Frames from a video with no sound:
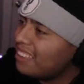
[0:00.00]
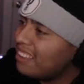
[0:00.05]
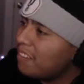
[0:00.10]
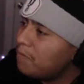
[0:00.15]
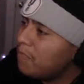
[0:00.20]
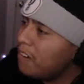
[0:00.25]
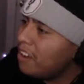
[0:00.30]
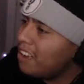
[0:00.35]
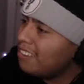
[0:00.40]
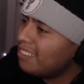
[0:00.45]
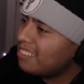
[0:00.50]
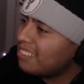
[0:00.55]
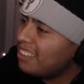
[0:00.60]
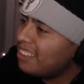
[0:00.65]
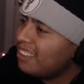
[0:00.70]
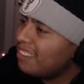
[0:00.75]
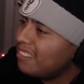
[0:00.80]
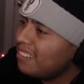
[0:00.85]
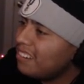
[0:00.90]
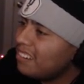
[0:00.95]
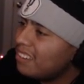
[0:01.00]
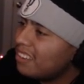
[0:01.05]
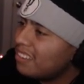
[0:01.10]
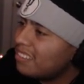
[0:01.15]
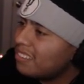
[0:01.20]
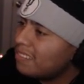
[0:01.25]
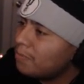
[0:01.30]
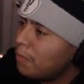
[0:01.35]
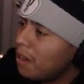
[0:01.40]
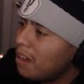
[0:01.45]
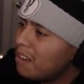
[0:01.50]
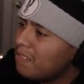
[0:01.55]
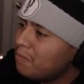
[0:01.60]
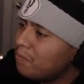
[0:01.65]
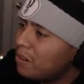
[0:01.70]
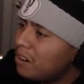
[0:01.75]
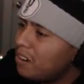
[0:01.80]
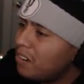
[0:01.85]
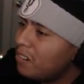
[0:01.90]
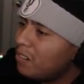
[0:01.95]
The boss killer, the spawn
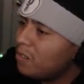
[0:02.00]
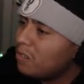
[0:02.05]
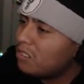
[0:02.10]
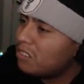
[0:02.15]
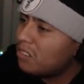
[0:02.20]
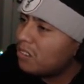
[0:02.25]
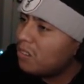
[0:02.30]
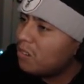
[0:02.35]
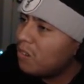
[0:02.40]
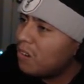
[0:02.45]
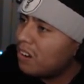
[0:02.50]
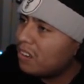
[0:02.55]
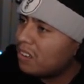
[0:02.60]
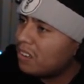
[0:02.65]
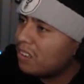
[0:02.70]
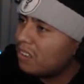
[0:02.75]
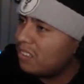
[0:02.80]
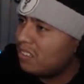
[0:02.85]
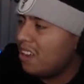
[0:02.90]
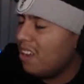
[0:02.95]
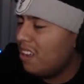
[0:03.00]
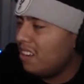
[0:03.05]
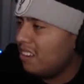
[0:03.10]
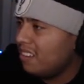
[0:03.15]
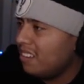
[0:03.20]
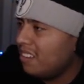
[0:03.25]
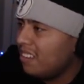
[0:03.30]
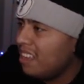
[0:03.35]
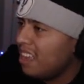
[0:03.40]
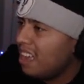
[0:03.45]
barrels, or the katana?